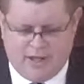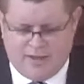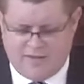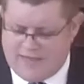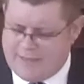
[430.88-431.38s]

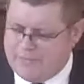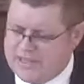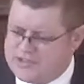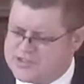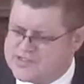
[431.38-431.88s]
that that
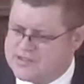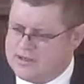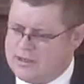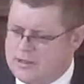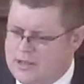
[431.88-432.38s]
means
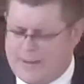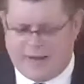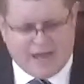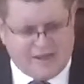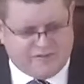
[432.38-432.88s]

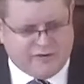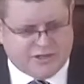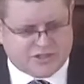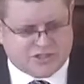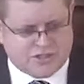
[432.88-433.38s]
about
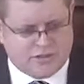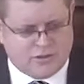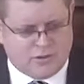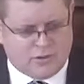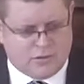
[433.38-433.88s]
average,
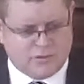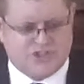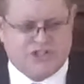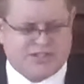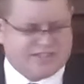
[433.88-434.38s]
or
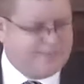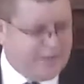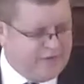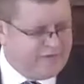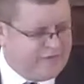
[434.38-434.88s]
just above